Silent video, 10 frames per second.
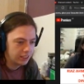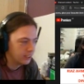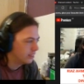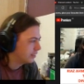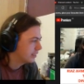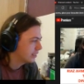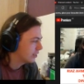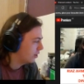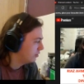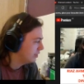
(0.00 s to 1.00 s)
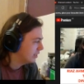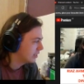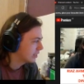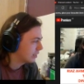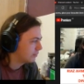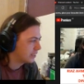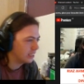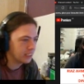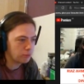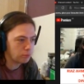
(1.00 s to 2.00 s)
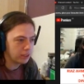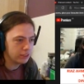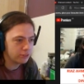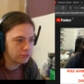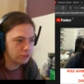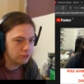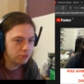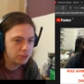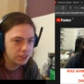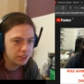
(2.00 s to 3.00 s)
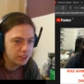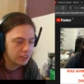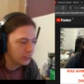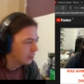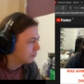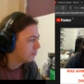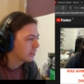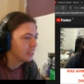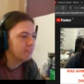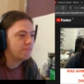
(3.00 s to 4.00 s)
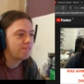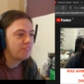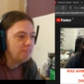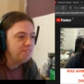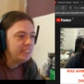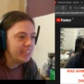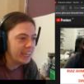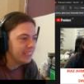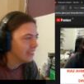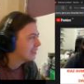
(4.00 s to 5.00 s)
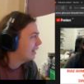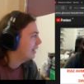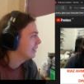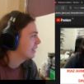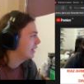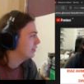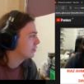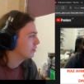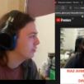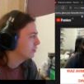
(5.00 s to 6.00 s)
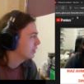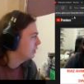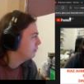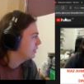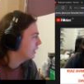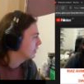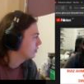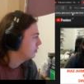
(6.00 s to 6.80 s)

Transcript: this is the only list I've seen that plays Dragoon. 58 card dinosaur, and you're telling me that's too